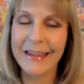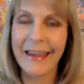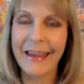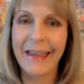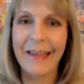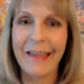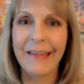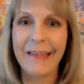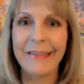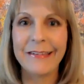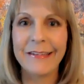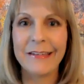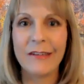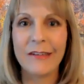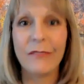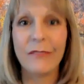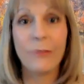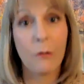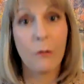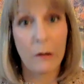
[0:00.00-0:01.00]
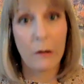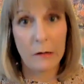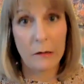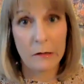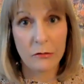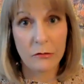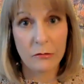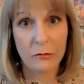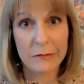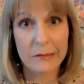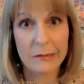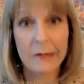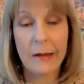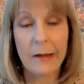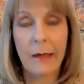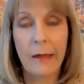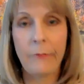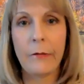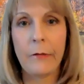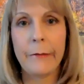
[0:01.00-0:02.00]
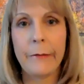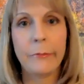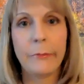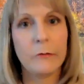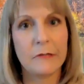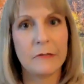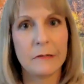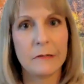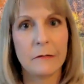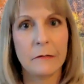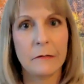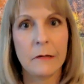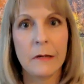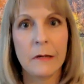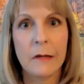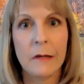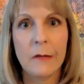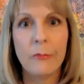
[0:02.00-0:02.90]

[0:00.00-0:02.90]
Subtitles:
And if you are interested in having a personal